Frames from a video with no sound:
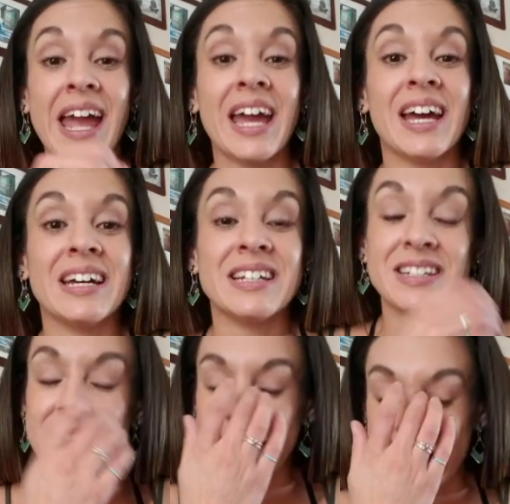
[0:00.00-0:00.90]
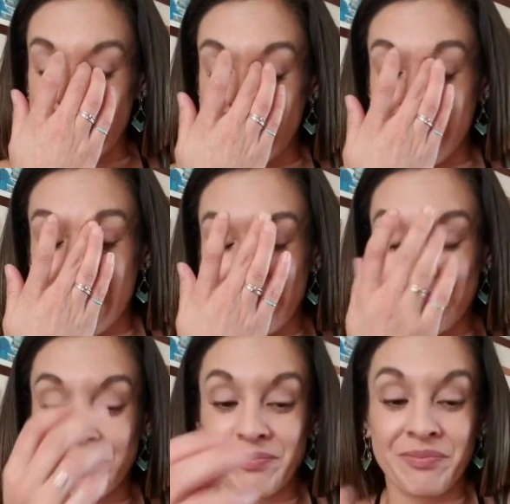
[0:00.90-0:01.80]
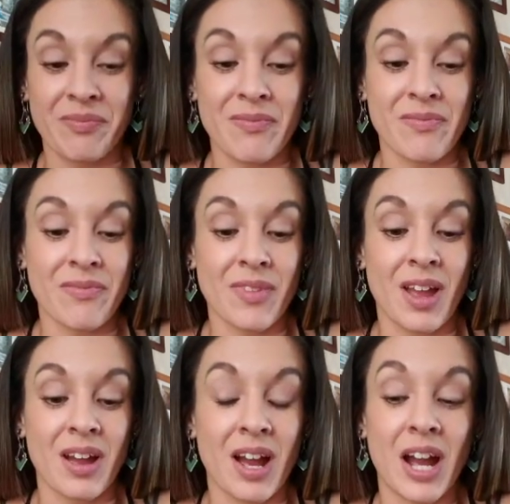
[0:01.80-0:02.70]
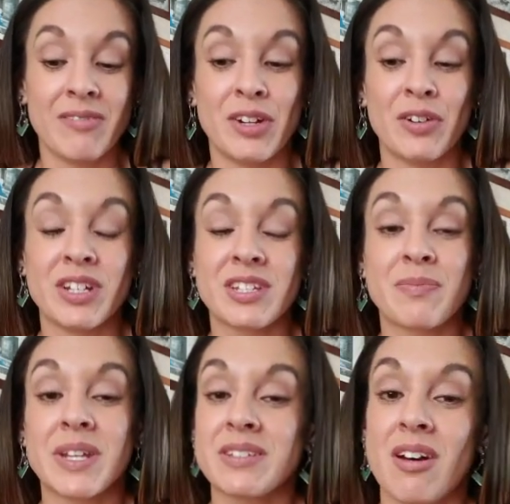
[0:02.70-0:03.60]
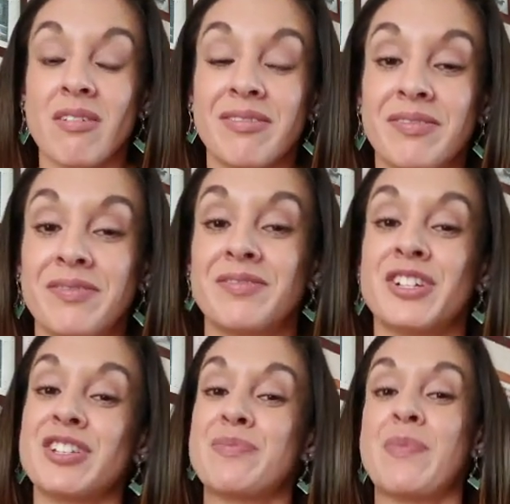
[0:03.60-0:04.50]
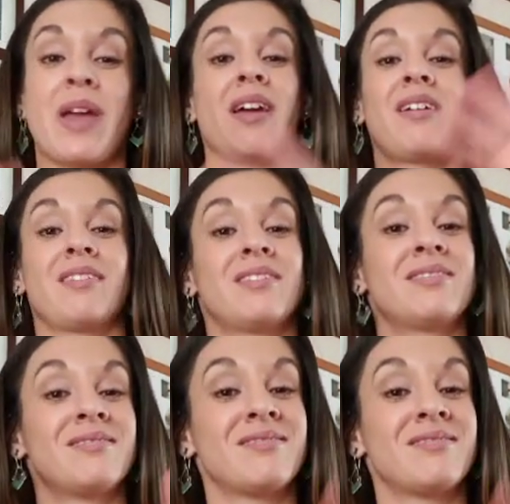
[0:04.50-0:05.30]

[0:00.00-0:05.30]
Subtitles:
And I've noticed myself just being